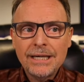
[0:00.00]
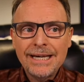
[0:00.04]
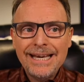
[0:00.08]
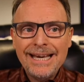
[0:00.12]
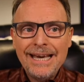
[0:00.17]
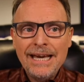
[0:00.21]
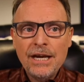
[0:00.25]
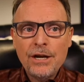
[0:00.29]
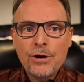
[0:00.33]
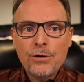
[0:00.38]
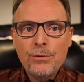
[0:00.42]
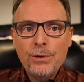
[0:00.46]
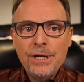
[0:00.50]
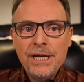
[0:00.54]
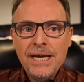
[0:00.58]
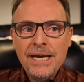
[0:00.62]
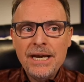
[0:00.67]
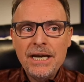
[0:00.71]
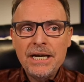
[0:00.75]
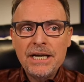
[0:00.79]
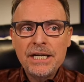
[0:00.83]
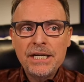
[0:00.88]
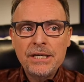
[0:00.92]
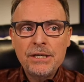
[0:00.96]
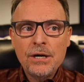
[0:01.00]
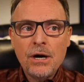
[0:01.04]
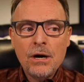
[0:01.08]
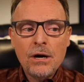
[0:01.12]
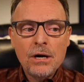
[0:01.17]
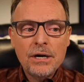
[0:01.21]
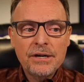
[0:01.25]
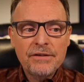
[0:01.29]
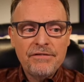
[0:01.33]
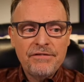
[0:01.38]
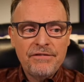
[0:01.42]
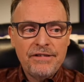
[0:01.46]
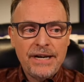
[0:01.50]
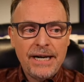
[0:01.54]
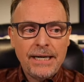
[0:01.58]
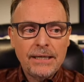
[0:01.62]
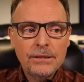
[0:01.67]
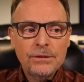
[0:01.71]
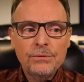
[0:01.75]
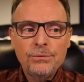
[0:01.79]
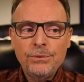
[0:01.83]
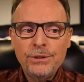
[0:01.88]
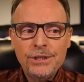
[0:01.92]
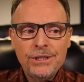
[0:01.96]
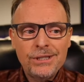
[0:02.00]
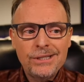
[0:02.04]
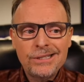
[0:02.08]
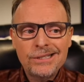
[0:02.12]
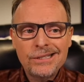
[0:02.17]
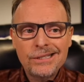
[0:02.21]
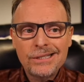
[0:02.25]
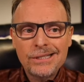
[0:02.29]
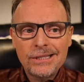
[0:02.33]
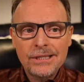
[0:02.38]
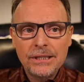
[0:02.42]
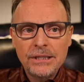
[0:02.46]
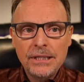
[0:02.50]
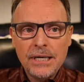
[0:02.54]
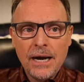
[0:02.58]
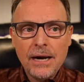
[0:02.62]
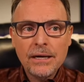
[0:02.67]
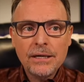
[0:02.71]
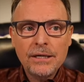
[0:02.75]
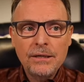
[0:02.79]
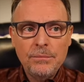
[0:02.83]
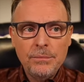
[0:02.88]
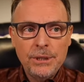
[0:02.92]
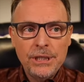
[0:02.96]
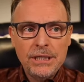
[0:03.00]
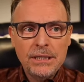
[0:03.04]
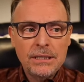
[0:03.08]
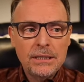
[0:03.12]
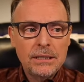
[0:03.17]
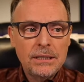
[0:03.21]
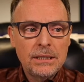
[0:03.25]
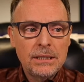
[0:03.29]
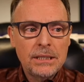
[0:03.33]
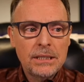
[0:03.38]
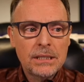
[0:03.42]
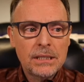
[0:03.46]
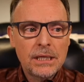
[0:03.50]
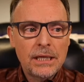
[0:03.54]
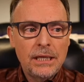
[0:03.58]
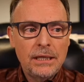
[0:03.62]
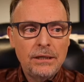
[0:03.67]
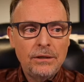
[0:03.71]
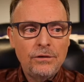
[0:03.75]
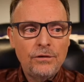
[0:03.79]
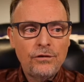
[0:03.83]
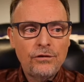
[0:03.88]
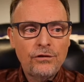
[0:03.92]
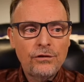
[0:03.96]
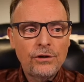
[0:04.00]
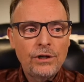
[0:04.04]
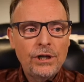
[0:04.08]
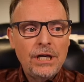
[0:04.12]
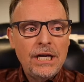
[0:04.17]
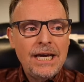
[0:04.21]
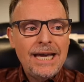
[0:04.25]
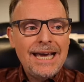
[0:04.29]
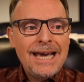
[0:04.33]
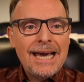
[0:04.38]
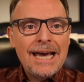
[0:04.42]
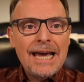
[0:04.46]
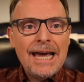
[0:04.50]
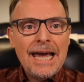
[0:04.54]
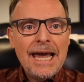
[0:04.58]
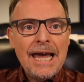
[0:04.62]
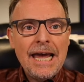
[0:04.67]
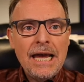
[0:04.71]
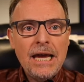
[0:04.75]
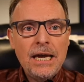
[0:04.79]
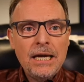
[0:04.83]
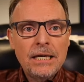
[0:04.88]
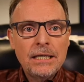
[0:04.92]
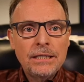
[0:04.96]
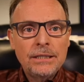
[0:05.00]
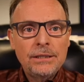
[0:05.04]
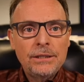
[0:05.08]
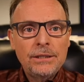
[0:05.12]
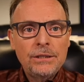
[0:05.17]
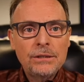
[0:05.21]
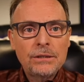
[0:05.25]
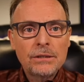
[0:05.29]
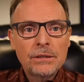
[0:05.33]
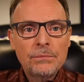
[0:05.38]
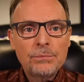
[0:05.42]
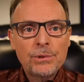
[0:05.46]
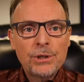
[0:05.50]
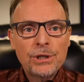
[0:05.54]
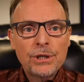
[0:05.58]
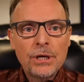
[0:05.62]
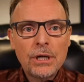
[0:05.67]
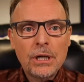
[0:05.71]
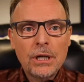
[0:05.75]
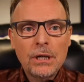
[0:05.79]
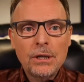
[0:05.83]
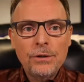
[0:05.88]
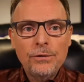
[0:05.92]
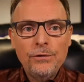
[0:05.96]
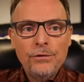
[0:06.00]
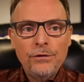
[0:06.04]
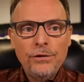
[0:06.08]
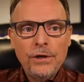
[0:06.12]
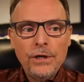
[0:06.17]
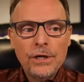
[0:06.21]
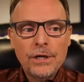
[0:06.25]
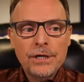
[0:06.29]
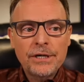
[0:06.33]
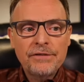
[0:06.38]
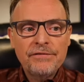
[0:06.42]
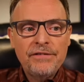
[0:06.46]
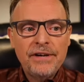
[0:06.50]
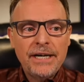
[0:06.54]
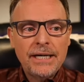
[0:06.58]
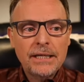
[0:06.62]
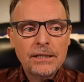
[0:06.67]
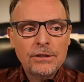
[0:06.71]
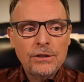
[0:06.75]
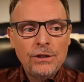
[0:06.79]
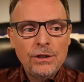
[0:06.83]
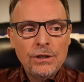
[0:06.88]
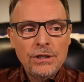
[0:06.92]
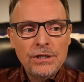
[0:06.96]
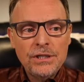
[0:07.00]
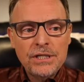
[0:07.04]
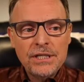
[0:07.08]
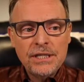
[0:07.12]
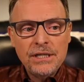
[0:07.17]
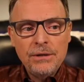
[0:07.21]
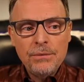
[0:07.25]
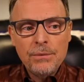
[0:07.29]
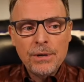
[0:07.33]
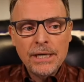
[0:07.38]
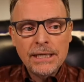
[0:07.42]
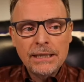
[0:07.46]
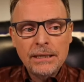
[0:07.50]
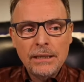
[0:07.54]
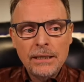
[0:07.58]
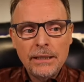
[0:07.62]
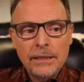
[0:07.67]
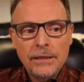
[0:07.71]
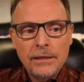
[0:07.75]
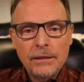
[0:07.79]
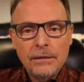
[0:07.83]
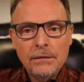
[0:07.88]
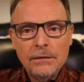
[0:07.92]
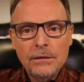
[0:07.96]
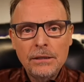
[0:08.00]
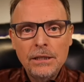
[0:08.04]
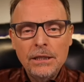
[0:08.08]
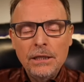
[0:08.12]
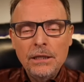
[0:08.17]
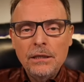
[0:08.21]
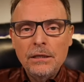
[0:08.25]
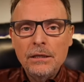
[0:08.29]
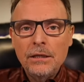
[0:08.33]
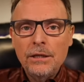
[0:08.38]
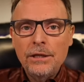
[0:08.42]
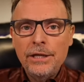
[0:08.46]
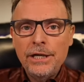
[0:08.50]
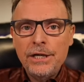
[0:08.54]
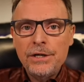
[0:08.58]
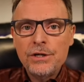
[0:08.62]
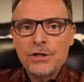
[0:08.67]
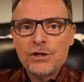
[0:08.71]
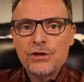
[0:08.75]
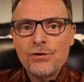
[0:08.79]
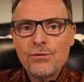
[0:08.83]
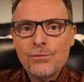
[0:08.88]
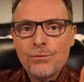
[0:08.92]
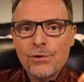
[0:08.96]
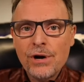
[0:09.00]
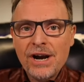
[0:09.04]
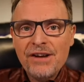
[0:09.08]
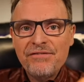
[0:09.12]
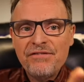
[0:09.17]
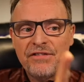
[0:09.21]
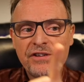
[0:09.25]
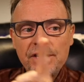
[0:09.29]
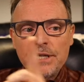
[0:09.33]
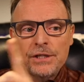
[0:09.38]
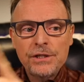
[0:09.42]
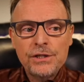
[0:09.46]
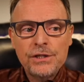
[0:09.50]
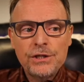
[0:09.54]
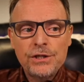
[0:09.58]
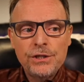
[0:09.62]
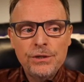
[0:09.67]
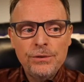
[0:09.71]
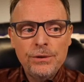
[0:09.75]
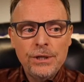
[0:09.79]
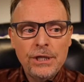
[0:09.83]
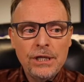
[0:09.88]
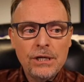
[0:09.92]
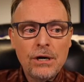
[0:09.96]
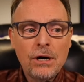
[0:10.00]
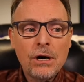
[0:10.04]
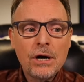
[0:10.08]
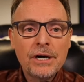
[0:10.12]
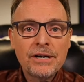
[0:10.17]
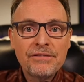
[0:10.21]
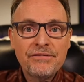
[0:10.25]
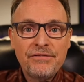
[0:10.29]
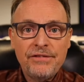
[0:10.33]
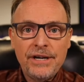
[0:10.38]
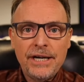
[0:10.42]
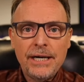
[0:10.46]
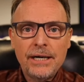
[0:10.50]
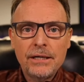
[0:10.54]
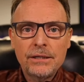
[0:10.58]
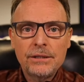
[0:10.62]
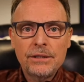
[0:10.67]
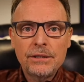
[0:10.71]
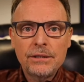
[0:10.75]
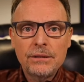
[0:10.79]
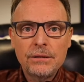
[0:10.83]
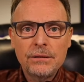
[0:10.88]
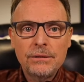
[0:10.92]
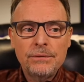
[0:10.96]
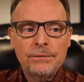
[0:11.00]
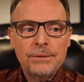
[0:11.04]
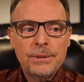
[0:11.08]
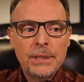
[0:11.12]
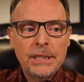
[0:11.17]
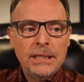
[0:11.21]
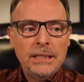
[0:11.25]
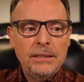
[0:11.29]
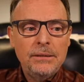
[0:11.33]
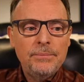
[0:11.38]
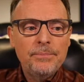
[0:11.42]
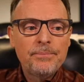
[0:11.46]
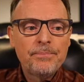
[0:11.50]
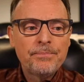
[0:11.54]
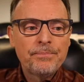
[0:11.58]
It created an artifact, which is just a document in this case. And I'm going to close the artifact. You can see right there, there's a reference to the artifact, right?